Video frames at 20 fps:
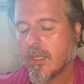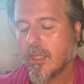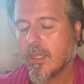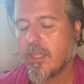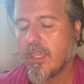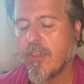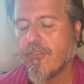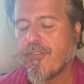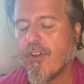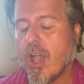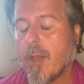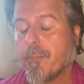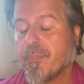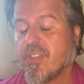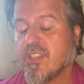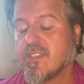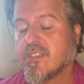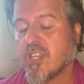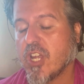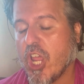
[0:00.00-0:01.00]
Give up
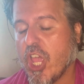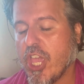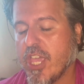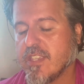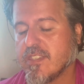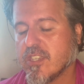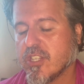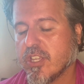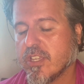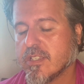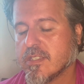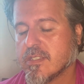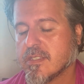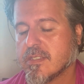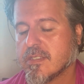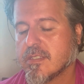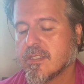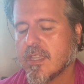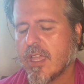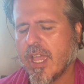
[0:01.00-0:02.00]
this laziness.
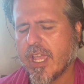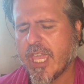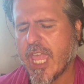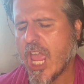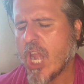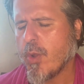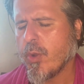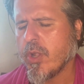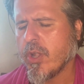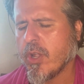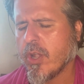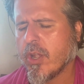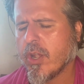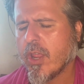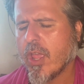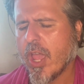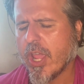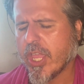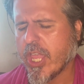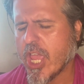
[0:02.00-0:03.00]

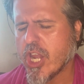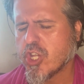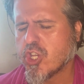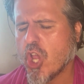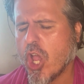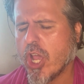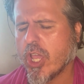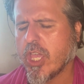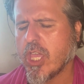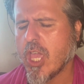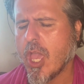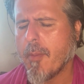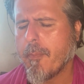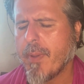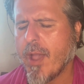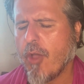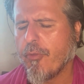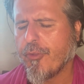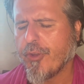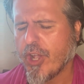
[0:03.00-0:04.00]
Again talking
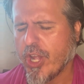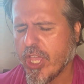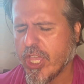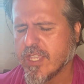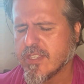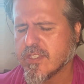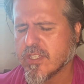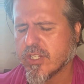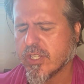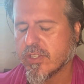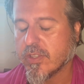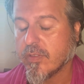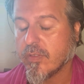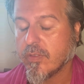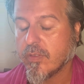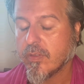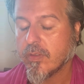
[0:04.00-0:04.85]
about laziness.